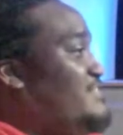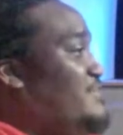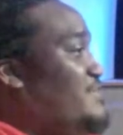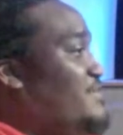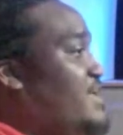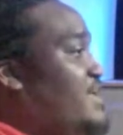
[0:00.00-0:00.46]

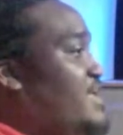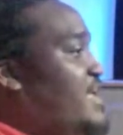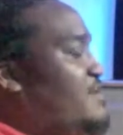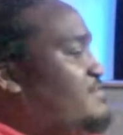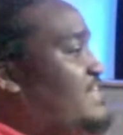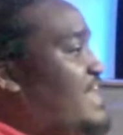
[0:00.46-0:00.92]
So
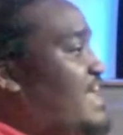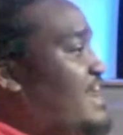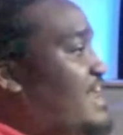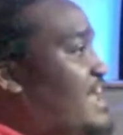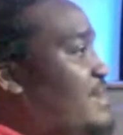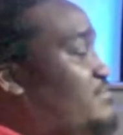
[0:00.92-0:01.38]
it was a
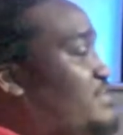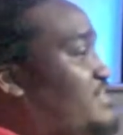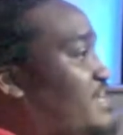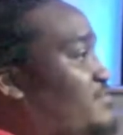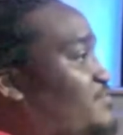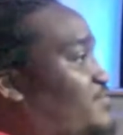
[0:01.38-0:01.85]
lot of that.
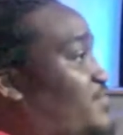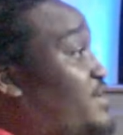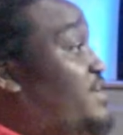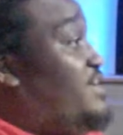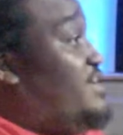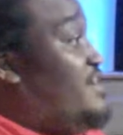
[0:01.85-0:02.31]
But then,
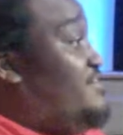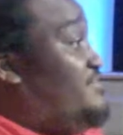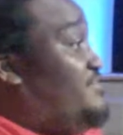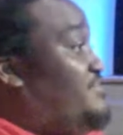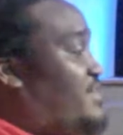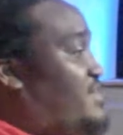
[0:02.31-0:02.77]
funny
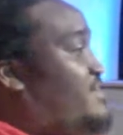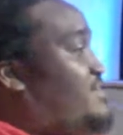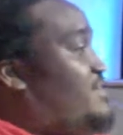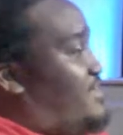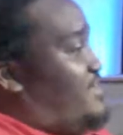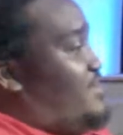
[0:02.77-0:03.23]
enough,
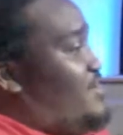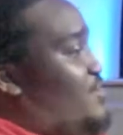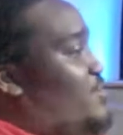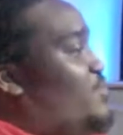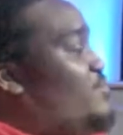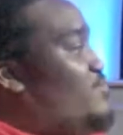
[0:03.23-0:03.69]
you know,
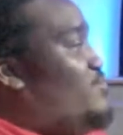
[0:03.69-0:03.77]
when we